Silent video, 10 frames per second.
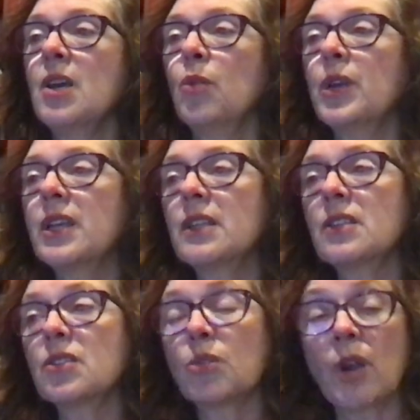We can
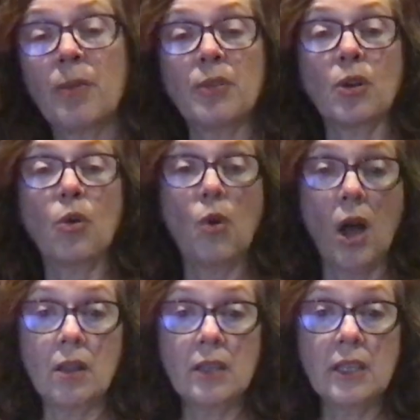describe the
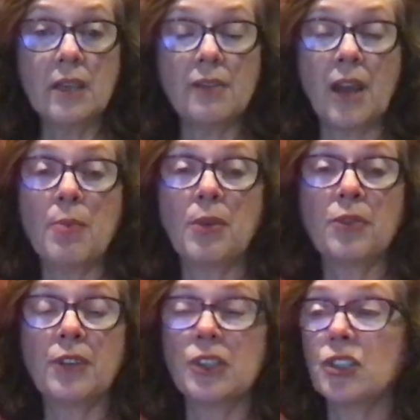quality of
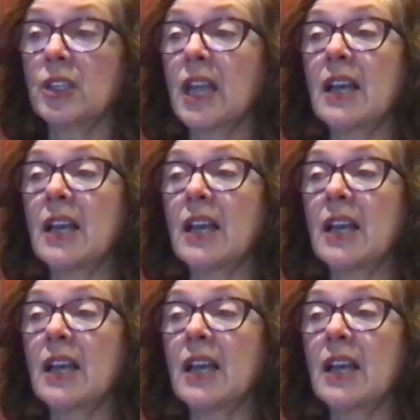hypofunction